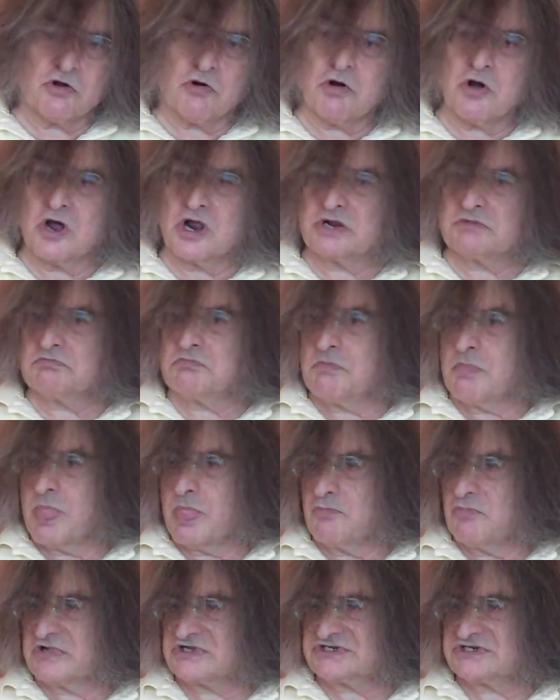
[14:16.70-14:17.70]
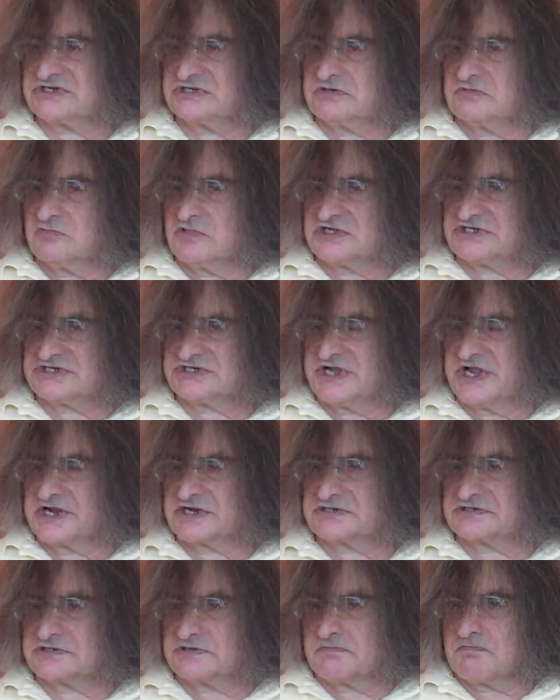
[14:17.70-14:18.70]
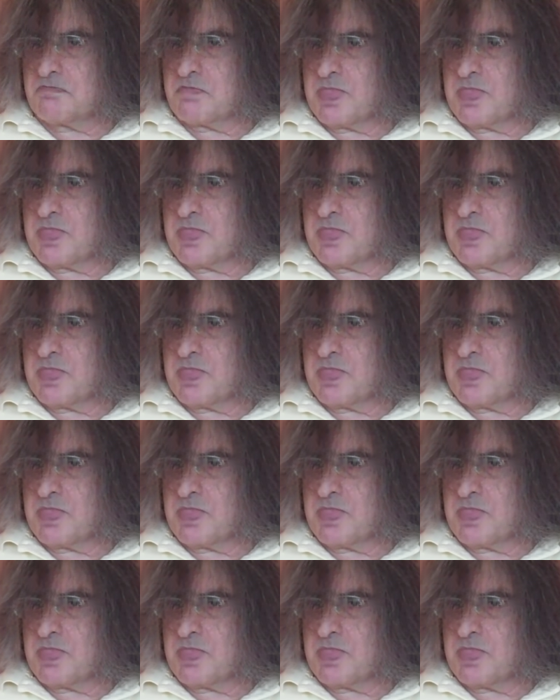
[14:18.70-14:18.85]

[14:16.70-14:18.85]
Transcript: go on. What's next?